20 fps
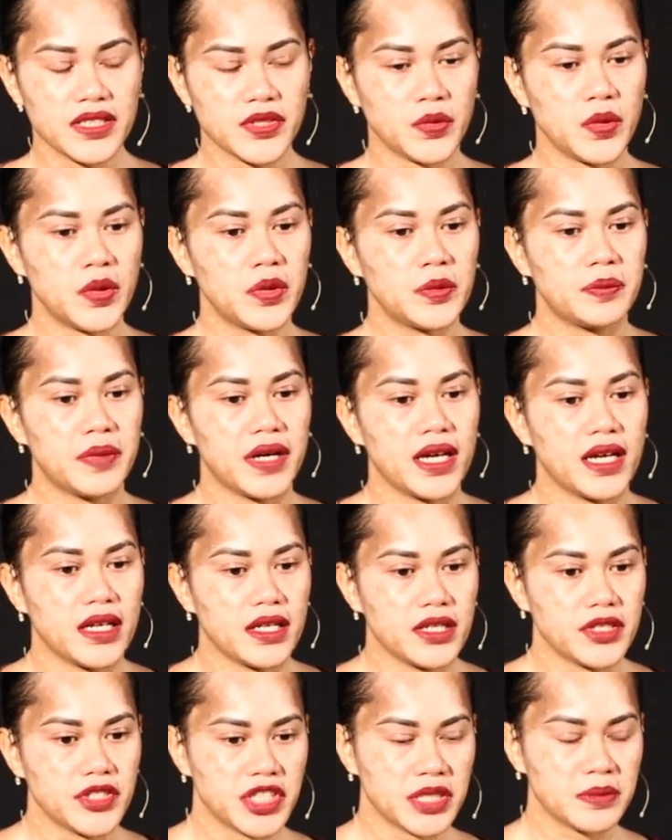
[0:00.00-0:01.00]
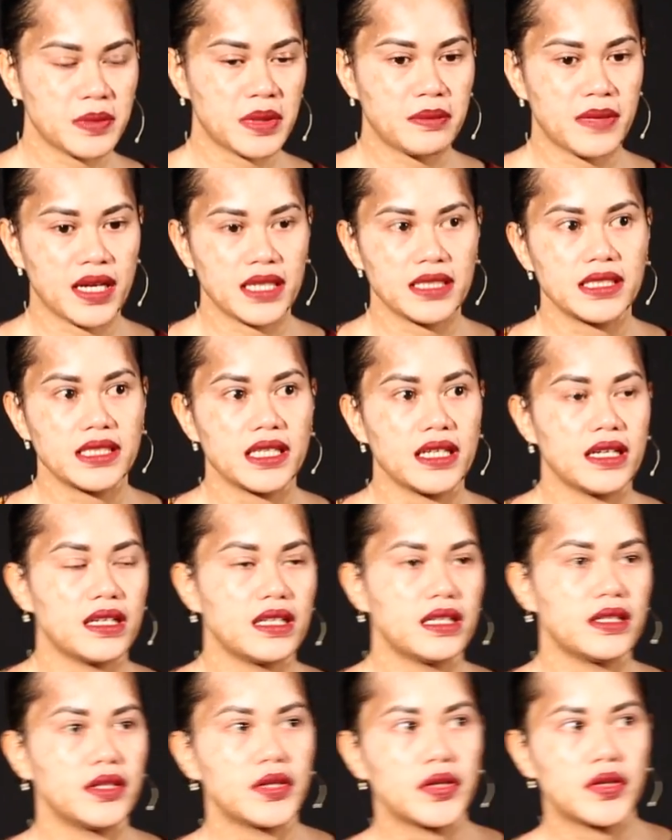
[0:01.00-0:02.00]
quote by
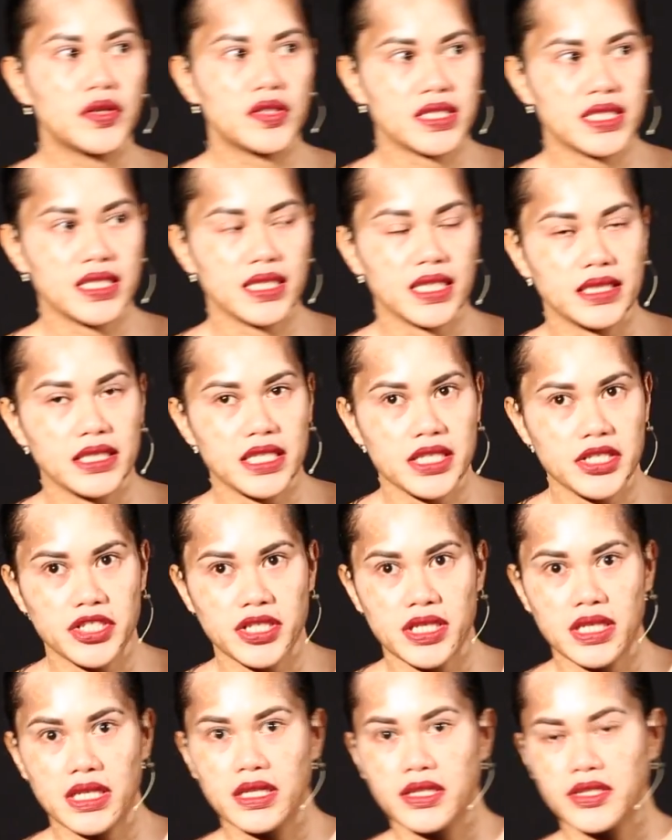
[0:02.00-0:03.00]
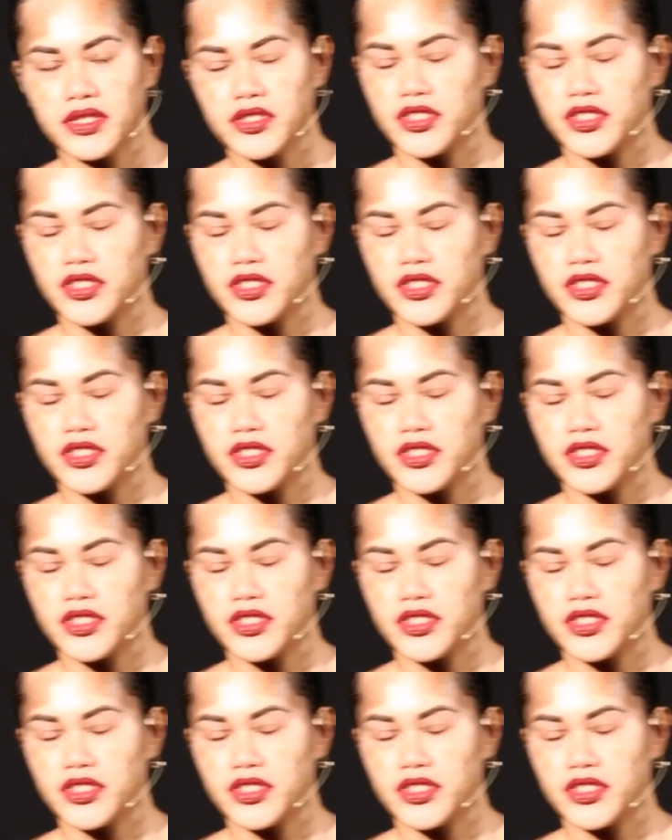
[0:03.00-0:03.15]
Chimamanda Ngozi Adichie.